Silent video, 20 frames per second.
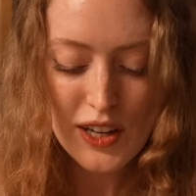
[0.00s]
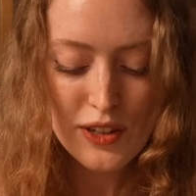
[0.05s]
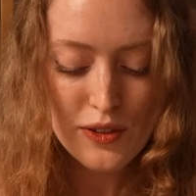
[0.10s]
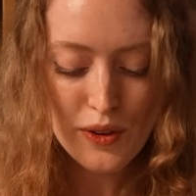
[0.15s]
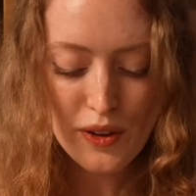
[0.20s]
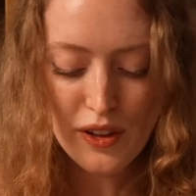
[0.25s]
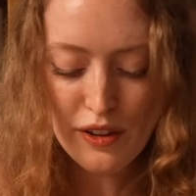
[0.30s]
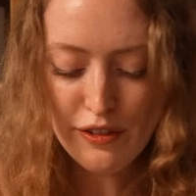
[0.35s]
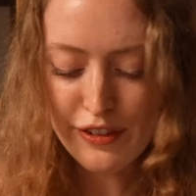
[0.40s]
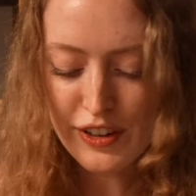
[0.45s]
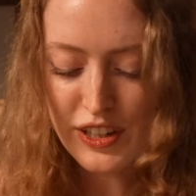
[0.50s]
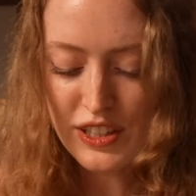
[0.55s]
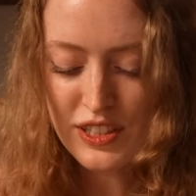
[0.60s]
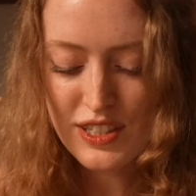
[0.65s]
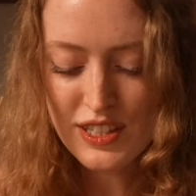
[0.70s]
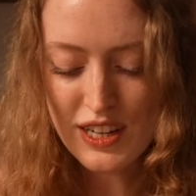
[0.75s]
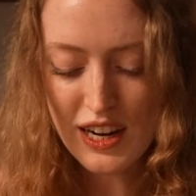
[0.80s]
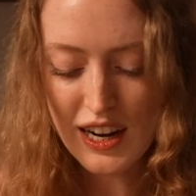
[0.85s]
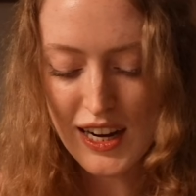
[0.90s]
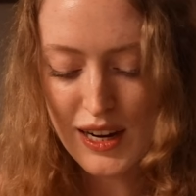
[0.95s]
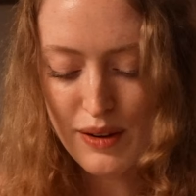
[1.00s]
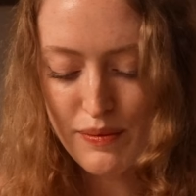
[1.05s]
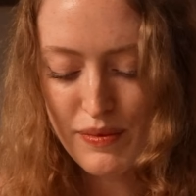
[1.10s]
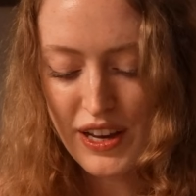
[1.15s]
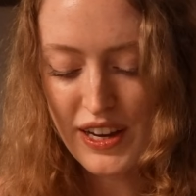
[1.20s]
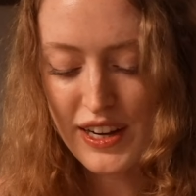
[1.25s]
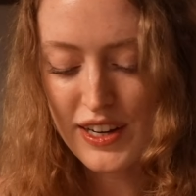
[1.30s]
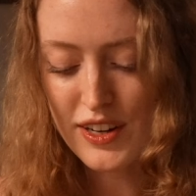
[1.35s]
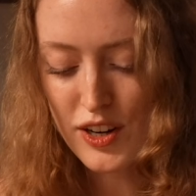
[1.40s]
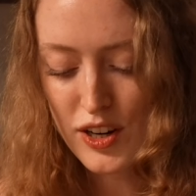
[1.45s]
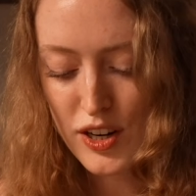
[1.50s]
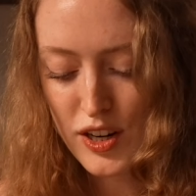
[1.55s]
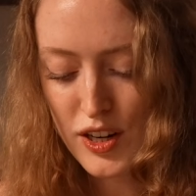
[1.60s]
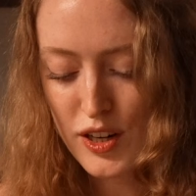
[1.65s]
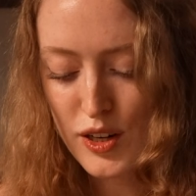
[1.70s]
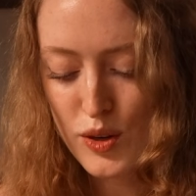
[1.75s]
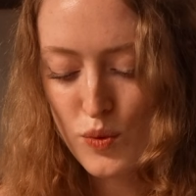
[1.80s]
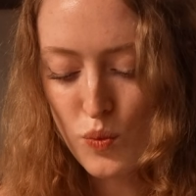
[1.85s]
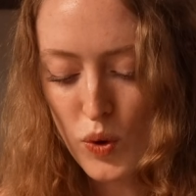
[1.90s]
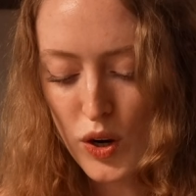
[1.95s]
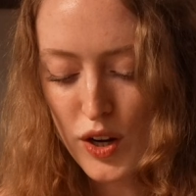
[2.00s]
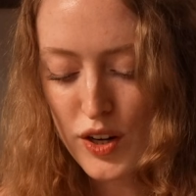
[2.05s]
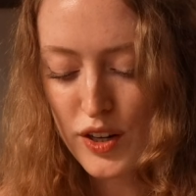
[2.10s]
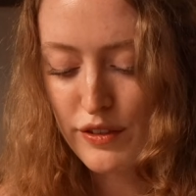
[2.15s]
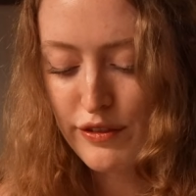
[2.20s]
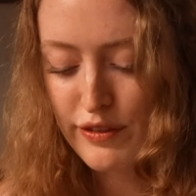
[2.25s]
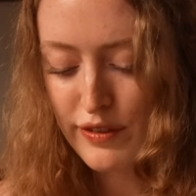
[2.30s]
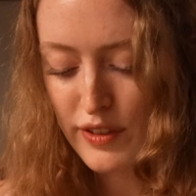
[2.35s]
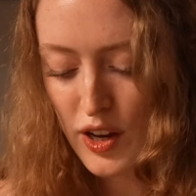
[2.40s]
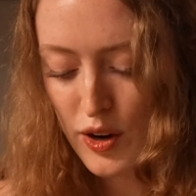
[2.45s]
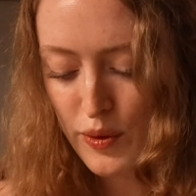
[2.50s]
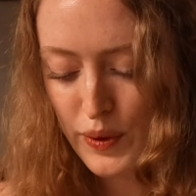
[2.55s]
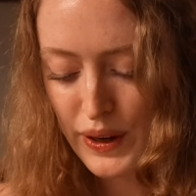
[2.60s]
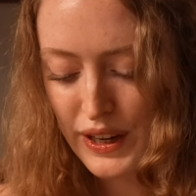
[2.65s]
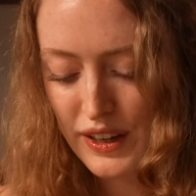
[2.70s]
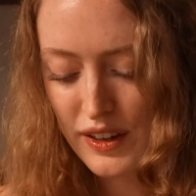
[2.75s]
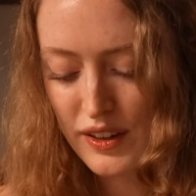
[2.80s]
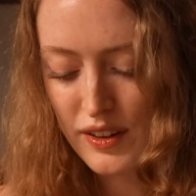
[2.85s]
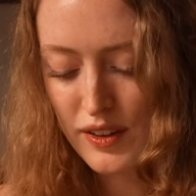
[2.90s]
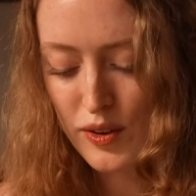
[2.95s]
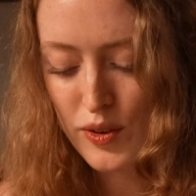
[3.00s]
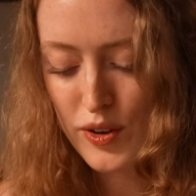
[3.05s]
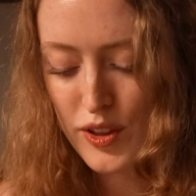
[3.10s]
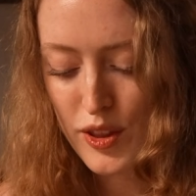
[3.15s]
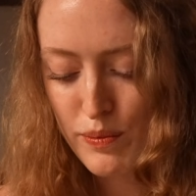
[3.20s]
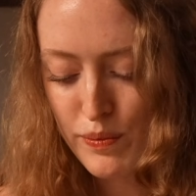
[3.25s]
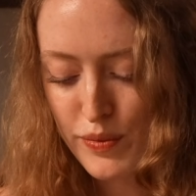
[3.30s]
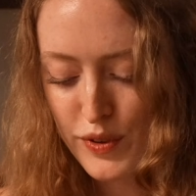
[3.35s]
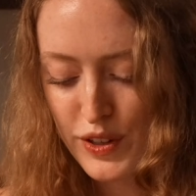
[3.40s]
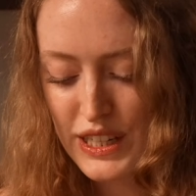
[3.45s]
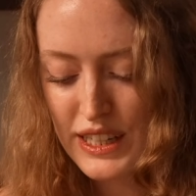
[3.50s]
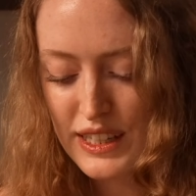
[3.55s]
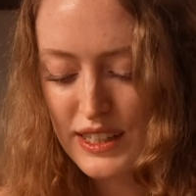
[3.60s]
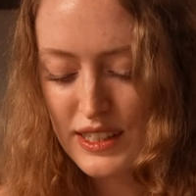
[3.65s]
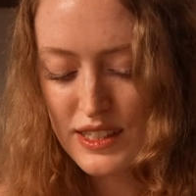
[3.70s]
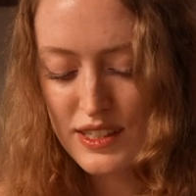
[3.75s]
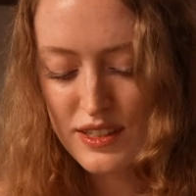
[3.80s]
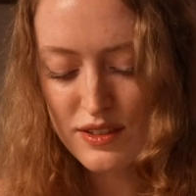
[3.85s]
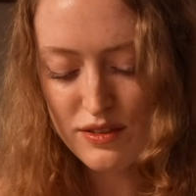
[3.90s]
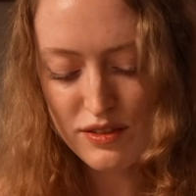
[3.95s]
nor the first time they had heard water flowing or the breeze